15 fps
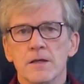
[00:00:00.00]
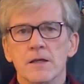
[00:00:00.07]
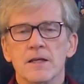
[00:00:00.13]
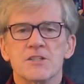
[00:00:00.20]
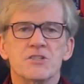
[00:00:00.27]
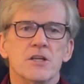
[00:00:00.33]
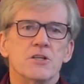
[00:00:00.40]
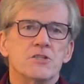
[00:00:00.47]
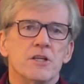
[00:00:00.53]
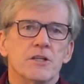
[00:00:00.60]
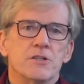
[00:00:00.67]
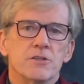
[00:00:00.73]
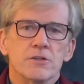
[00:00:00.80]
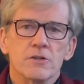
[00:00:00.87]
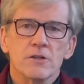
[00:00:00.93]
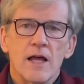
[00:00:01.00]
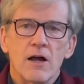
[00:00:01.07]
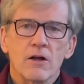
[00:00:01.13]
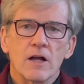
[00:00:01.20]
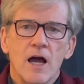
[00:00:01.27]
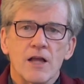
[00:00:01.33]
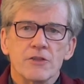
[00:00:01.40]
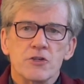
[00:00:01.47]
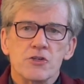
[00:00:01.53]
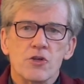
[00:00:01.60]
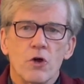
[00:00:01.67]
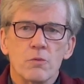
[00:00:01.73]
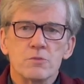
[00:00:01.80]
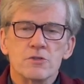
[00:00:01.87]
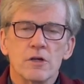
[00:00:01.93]
It's easy to allow God to
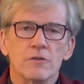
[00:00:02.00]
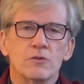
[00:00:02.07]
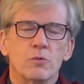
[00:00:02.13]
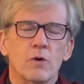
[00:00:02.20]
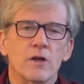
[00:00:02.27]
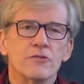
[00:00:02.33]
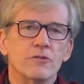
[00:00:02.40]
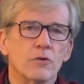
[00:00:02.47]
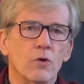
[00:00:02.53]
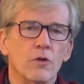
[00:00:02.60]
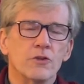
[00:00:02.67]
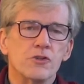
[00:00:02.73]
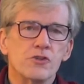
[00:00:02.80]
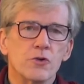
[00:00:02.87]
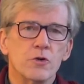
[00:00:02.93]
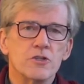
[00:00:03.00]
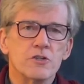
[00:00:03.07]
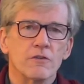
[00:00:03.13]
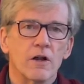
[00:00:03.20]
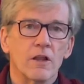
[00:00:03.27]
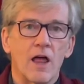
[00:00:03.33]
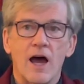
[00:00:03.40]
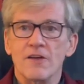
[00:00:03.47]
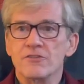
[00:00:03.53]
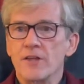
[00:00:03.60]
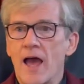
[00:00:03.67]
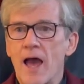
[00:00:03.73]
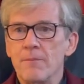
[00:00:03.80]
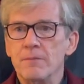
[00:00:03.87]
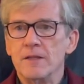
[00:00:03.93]
show himself to us in all the joys of our lives, the
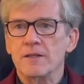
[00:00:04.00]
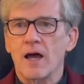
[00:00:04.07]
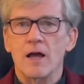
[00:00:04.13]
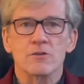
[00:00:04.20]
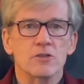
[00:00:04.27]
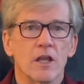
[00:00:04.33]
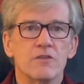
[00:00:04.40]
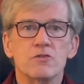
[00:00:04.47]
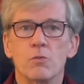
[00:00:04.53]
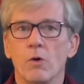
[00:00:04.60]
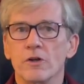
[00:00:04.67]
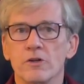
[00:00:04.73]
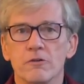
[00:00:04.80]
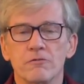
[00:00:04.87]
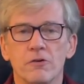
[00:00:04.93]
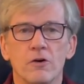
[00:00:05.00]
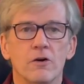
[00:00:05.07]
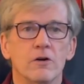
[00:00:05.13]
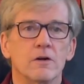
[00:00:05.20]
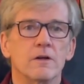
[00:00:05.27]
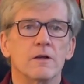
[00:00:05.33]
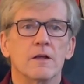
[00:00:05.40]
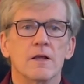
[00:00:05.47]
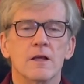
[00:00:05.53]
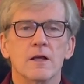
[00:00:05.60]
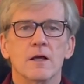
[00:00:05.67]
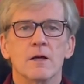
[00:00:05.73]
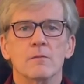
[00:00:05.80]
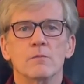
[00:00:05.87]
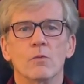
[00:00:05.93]
happy times. Life's wonderful.
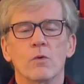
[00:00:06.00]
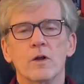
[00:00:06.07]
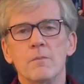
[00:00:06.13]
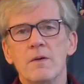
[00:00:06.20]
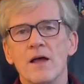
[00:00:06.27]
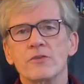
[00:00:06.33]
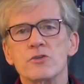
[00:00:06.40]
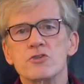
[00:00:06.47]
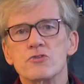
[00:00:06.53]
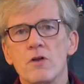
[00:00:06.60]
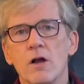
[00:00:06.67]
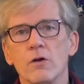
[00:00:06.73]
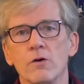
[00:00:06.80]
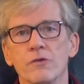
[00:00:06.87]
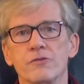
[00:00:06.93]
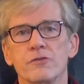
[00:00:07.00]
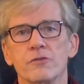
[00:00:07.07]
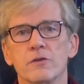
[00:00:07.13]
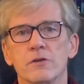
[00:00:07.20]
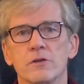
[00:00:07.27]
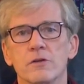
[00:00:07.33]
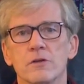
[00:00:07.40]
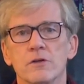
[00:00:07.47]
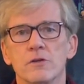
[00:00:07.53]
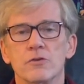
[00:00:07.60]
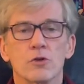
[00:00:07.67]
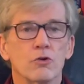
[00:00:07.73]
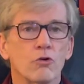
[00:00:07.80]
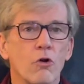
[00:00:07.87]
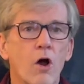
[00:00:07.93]
But what about the struggles,
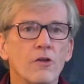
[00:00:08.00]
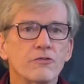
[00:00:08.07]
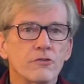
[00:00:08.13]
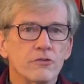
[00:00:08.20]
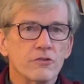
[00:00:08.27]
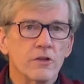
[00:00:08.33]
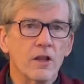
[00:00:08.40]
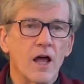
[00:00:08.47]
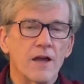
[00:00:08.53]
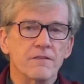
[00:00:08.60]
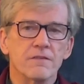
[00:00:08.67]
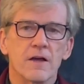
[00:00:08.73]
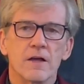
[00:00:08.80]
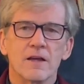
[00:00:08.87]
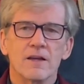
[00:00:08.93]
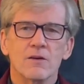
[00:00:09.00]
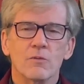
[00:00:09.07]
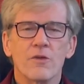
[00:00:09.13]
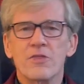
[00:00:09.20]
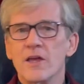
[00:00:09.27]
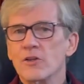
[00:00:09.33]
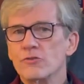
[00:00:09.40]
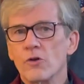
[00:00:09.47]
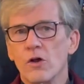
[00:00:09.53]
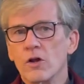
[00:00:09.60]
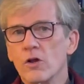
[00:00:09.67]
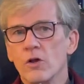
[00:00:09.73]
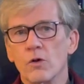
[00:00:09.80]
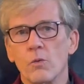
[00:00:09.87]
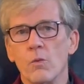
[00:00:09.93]
the crosses in life, when things aren't
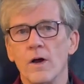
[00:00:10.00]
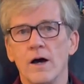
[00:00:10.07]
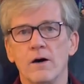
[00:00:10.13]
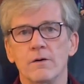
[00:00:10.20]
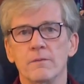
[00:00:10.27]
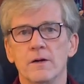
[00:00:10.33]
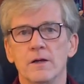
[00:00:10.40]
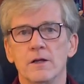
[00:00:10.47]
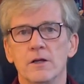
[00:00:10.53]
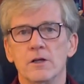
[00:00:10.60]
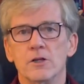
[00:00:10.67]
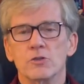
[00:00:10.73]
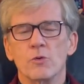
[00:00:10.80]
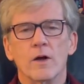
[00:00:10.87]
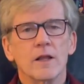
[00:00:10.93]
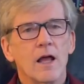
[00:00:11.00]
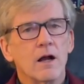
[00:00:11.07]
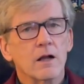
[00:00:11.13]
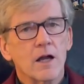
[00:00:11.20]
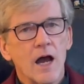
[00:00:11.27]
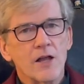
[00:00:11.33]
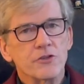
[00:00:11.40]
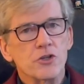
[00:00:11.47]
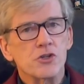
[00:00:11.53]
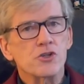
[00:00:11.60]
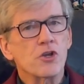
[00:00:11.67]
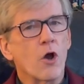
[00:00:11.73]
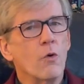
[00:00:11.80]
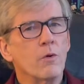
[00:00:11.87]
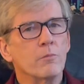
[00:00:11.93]
going well? Do I allow God to
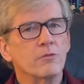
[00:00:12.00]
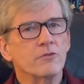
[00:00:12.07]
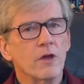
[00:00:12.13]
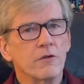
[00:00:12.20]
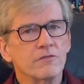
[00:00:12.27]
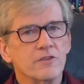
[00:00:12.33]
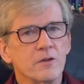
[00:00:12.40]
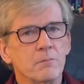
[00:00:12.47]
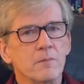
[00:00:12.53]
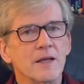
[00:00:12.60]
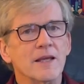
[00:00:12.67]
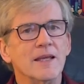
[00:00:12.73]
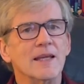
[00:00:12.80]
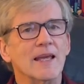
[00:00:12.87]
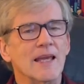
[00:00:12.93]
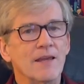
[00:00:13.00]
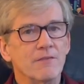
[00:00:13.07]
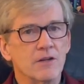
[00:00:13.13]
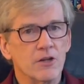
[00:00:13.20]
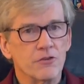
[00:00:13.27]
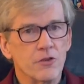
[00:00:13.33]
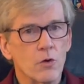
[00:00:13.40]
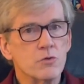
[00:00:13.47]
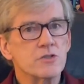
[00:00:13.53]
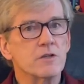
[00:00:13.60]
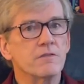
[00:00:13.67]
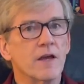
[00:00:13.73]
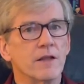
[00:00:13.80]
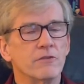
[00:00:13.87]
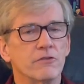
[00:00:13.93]
show himself to me even in those
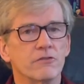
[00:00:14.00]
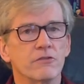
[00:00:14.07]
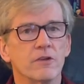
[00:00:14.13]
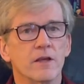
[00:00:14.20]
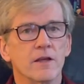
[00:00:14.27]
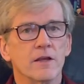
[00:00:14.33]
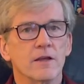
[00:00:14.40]
events?